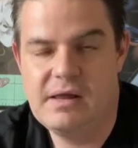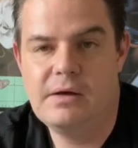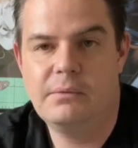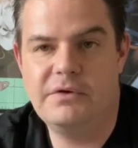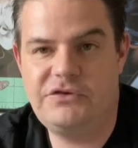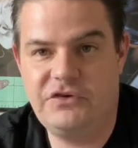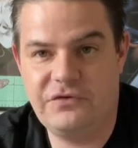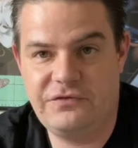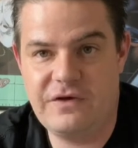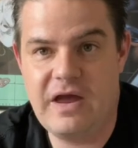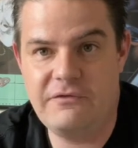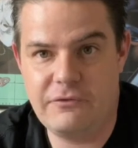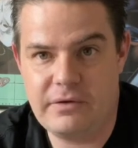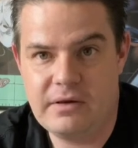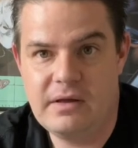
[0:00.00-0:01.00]
What's your
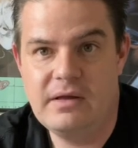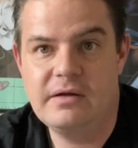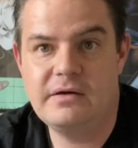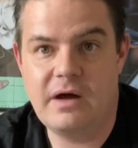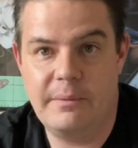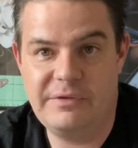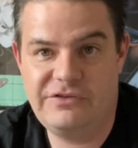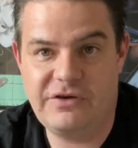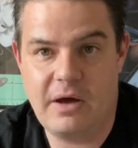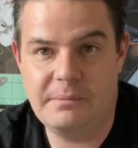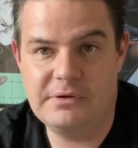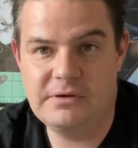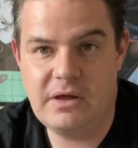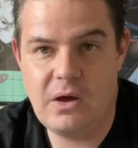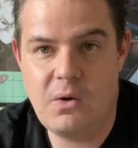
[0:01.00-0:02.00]
favorite? Comment down
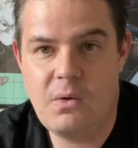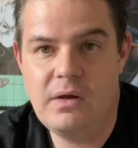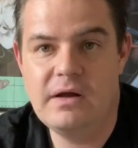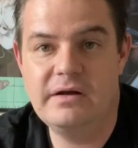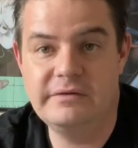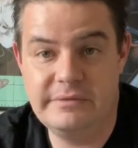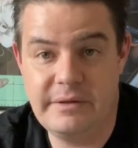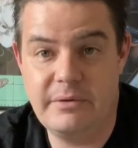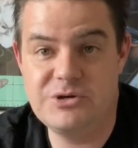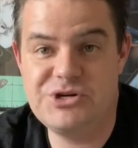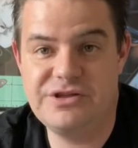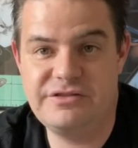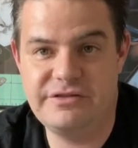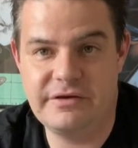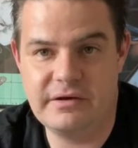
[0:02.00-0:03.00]
below and let me know what
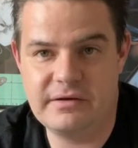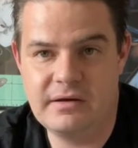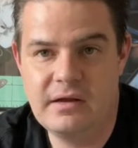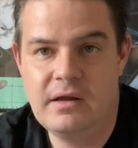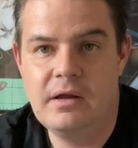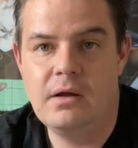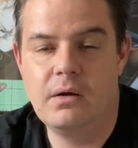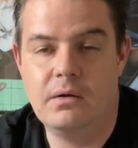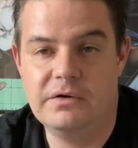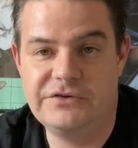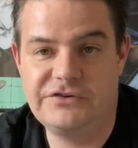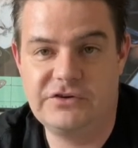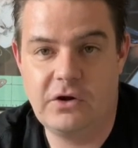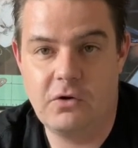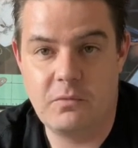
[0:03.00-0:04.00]
you think.
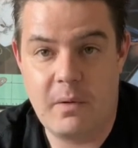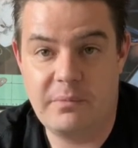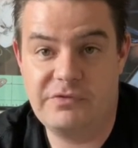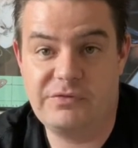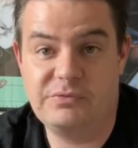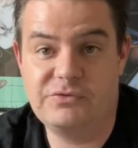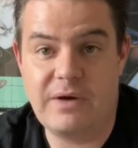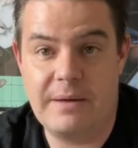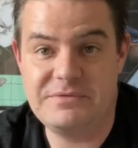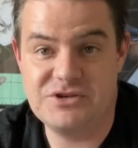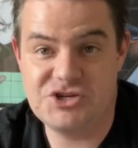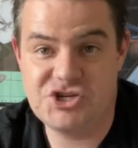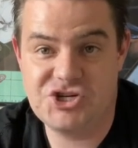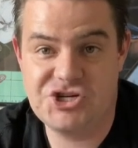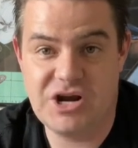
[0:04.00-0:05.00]
Also, remember to subscribe to
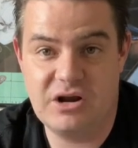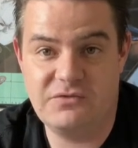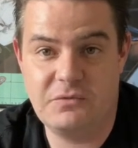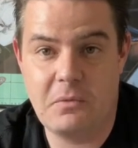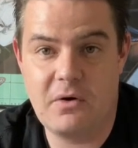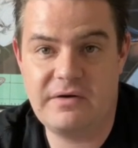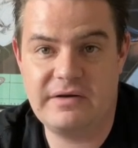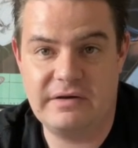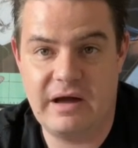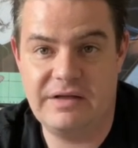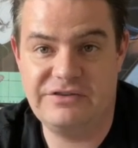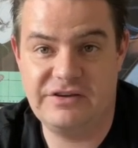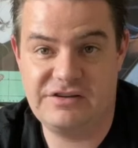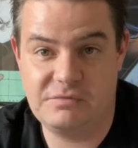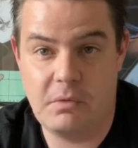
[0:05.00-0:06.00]
this channel for more
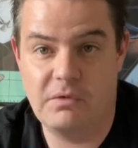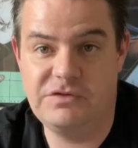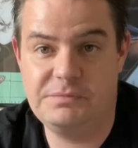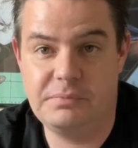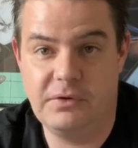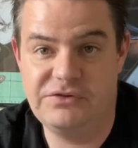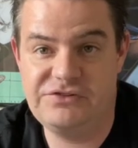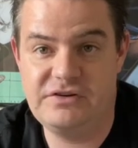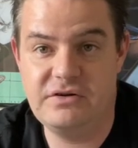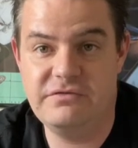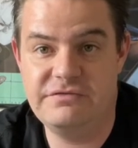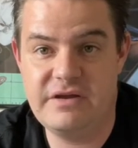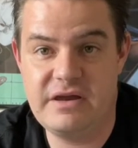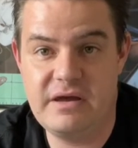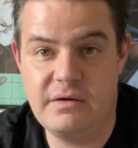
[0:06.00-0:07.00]
content because I'm always posting new
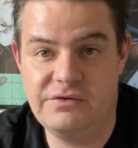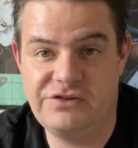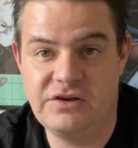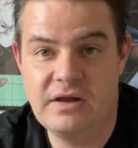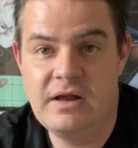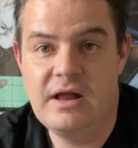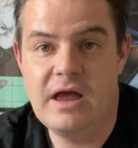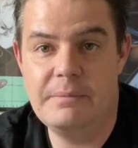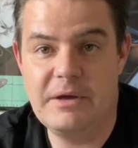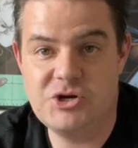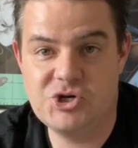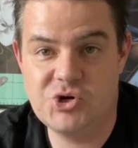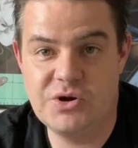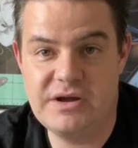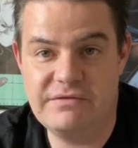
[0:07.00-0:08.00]
videos, and make
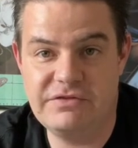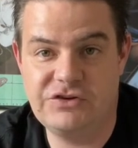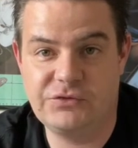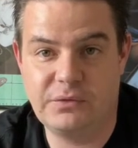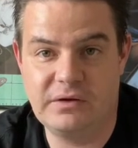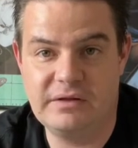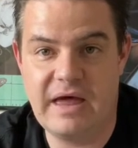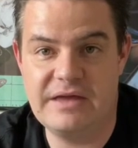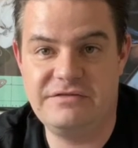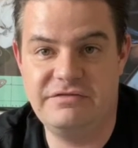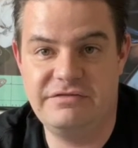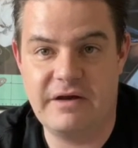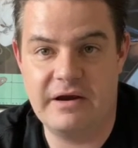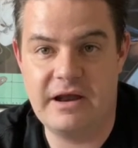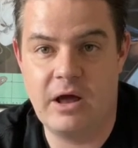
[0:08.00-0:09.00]
sure you give this one a like if
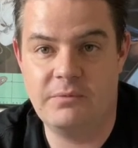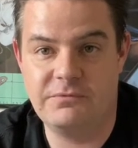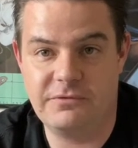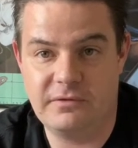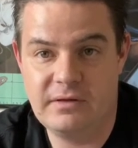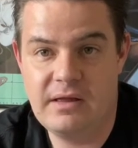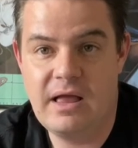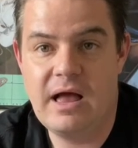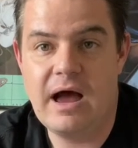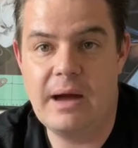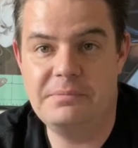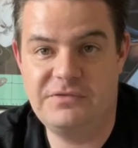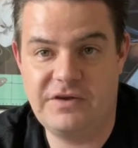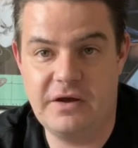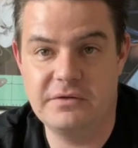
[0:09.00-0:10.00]
you found it helpful.
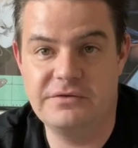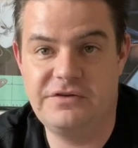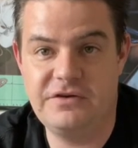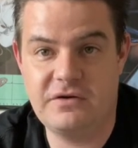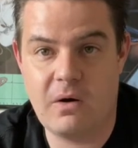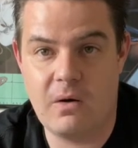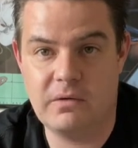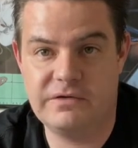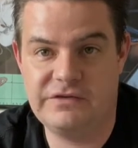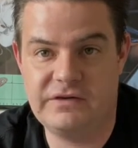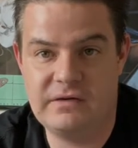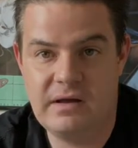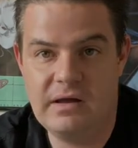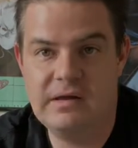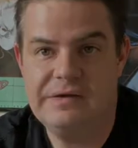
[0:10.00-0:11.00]
I'm Taylor T.
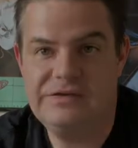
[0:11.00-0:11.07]
Carlson.